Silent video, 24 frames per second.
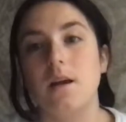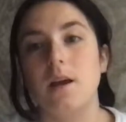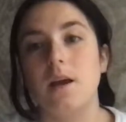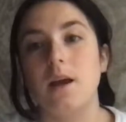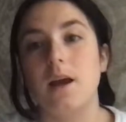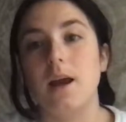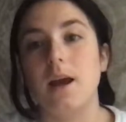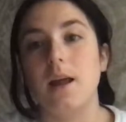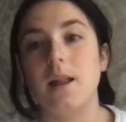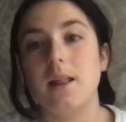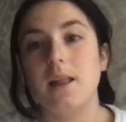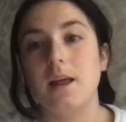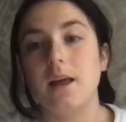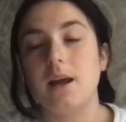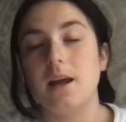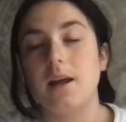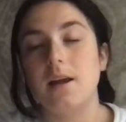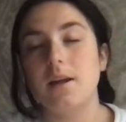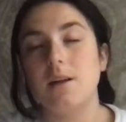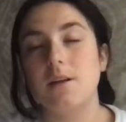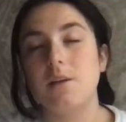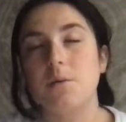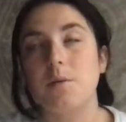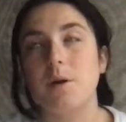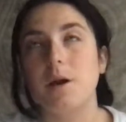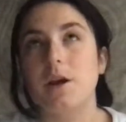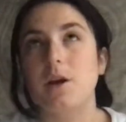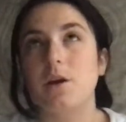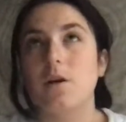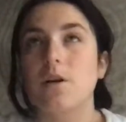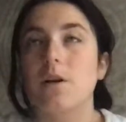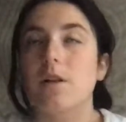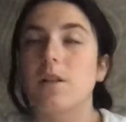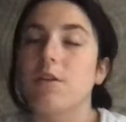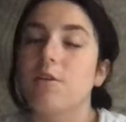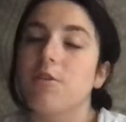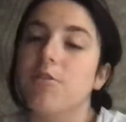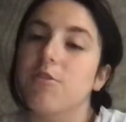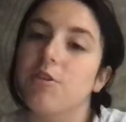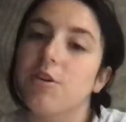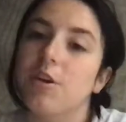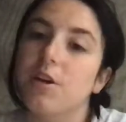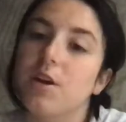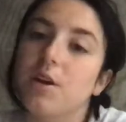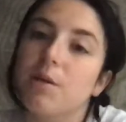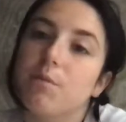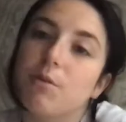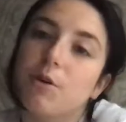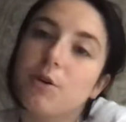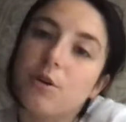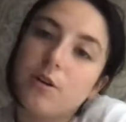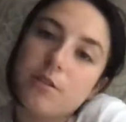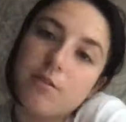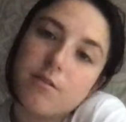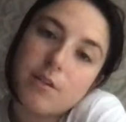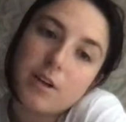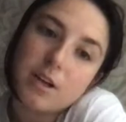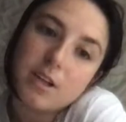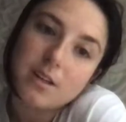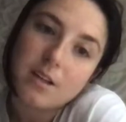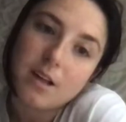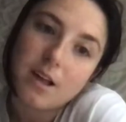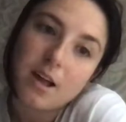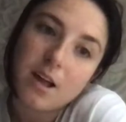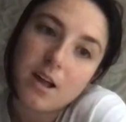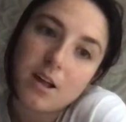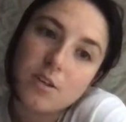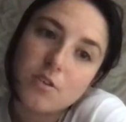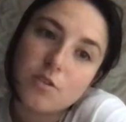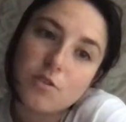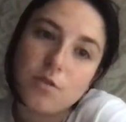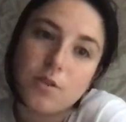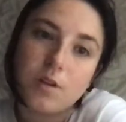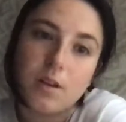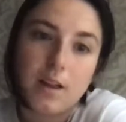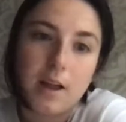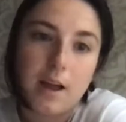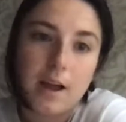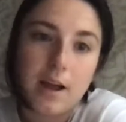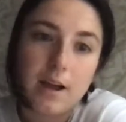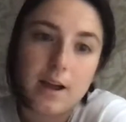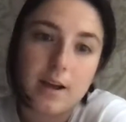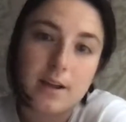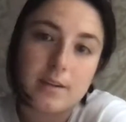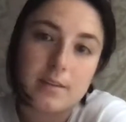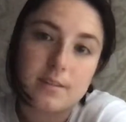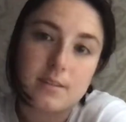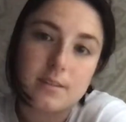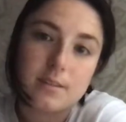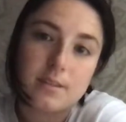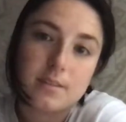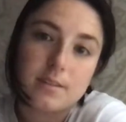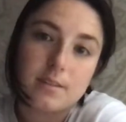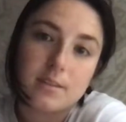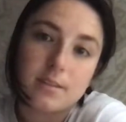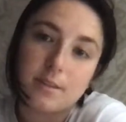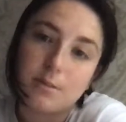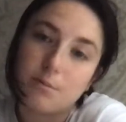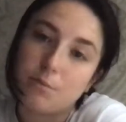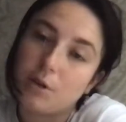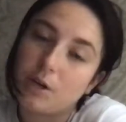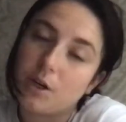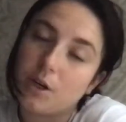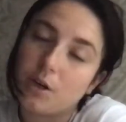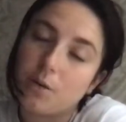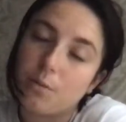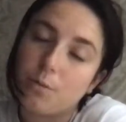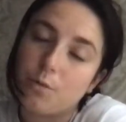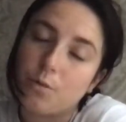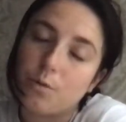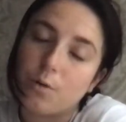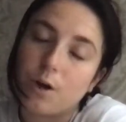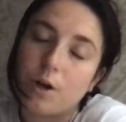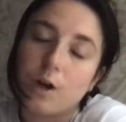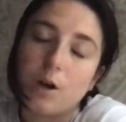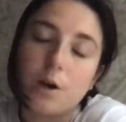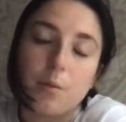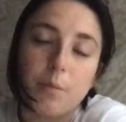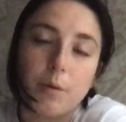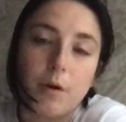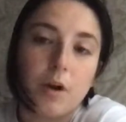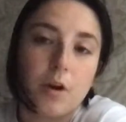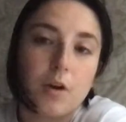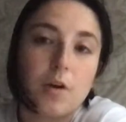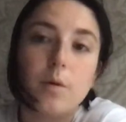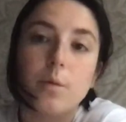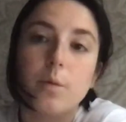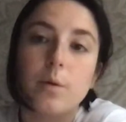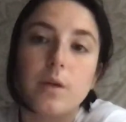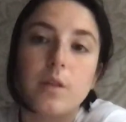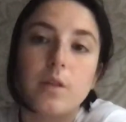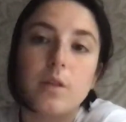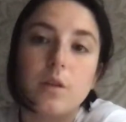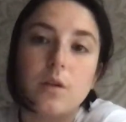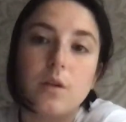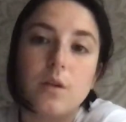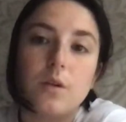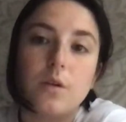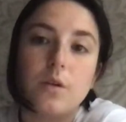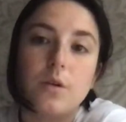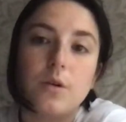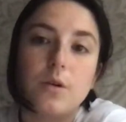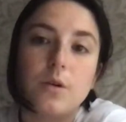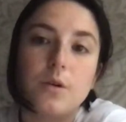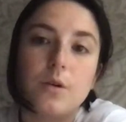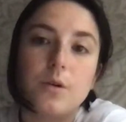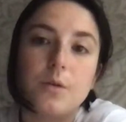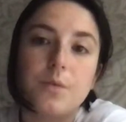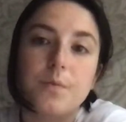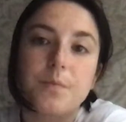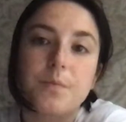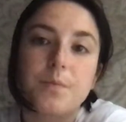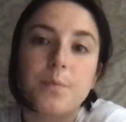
And then you might go to the gym, go to a friend's house, relax, and bring home a water bottle with you.